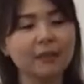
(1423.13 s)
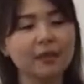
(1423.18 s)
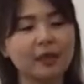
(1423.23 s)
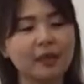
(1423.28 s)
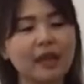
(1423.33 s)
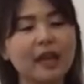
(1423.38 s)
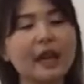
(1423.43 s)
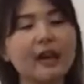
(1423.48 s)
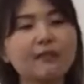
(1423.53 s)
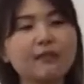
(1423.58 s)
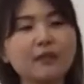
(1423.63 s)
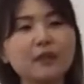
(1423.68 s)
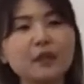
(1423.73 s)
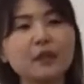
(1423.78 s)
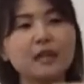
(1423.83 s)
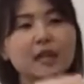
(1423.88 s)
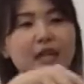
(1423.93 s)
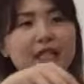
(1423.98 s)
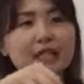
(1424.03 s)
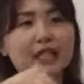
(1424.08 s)
Okay, after you
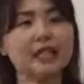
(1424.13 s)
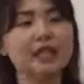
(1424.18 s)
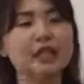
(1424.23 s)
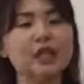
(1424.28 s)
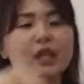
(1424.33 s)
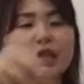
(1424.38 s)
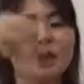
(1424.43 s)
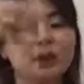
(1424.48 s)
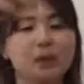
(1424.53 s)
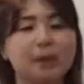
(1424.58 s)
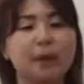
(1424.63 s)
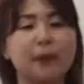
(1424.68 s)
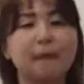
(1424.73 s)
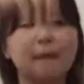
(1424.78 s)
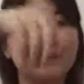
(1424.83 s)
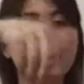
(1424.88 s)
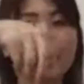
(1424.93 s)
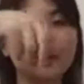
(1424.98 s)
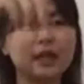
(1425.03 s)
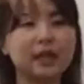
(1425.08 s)
cut it, you
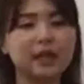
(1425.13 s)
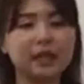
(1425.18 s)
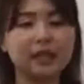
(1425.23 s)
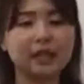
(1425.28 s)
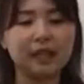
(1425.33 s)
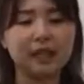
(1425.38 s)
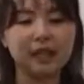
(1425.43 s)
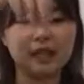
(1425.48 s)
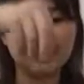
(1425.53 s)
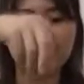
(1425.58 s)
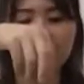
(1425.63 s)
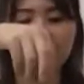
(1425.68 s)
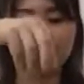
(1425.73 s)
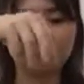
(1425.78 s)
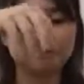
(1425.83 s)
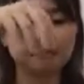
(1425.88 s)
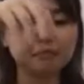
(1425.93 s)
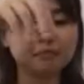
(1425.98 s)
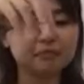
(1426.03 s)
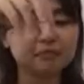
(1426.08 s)
can put it
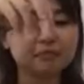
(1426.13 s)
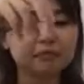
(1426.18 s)
in,